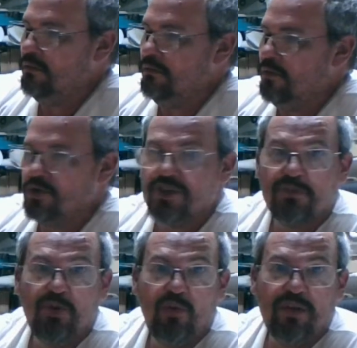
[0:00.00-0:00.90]
Or just
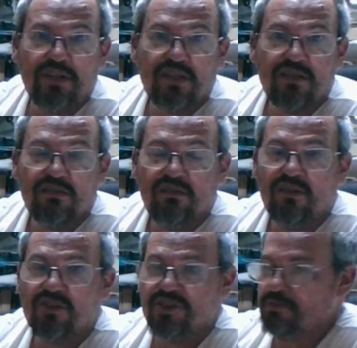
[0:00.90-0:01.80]
movies
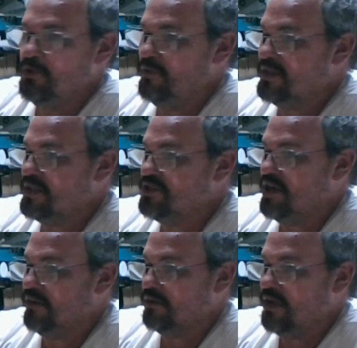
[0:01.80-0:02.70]
in
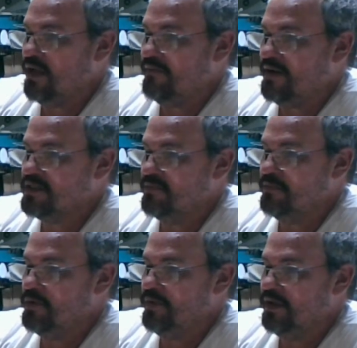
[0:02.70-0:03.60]
general. I'll find some
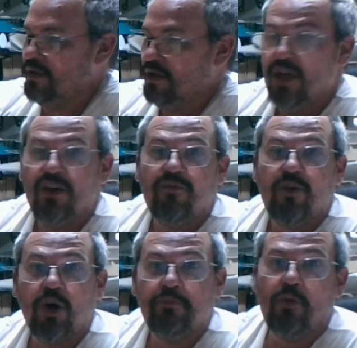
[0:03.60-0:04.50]
movie.
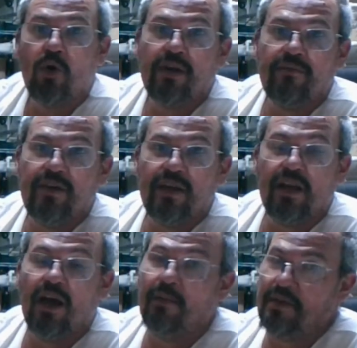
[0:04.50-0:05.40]
Good Morning
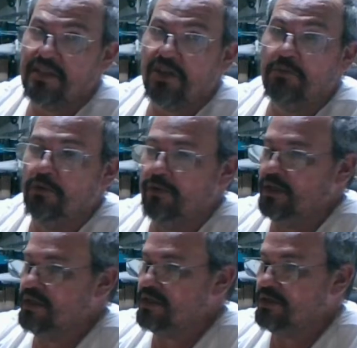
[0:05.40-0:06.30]
Vietnam, that's a good movie to
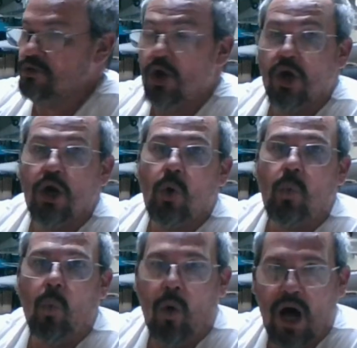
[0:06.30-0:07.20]
listen to.
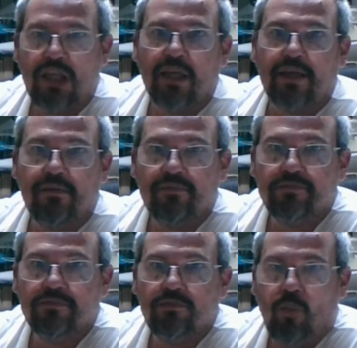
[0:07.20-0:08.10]
Wally's
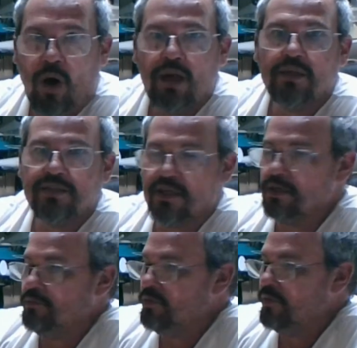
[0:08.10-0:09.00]
a good
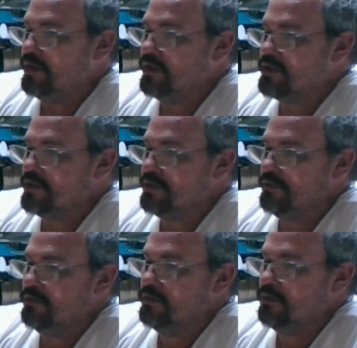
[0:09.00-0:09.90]
movie to listen to.
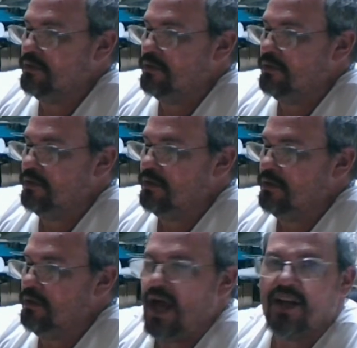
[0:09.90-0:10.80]

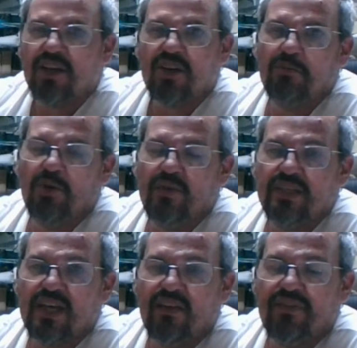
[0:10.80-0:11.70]
A lot of good
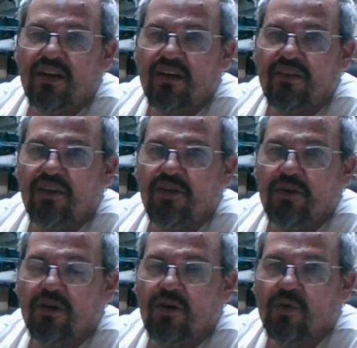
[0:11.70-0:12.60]
movies out there that you
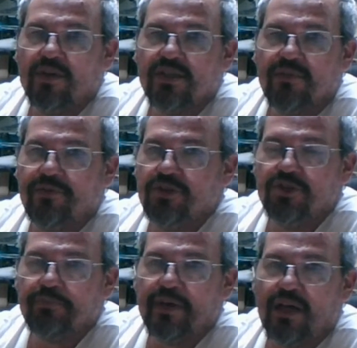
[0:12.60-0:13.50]
can always, if you
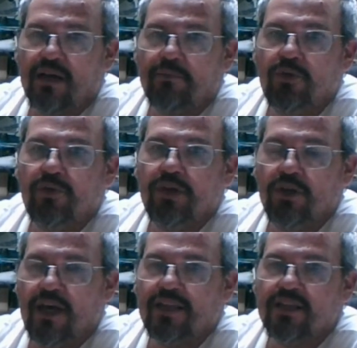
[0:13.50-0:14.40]
just pick out a movie you
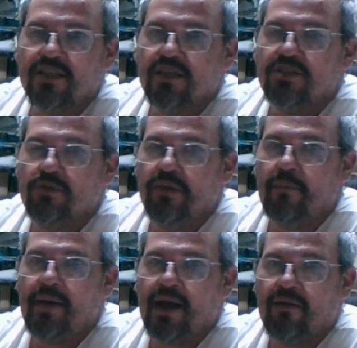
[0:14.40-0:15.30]
like listening to in the
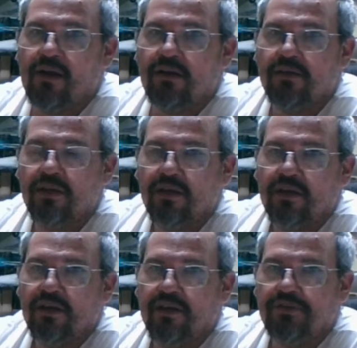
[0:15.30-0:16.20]
background,
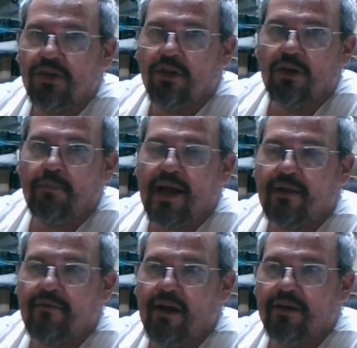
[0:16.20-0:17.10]
gives you a little
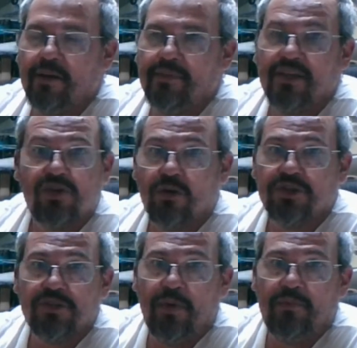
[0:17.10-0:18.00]
background ambience, or
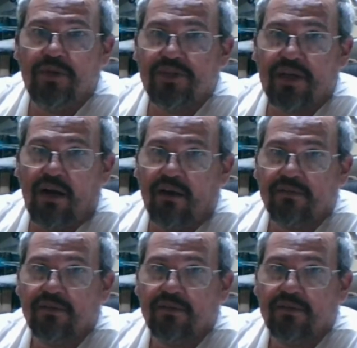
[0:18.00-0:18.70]
just put music on.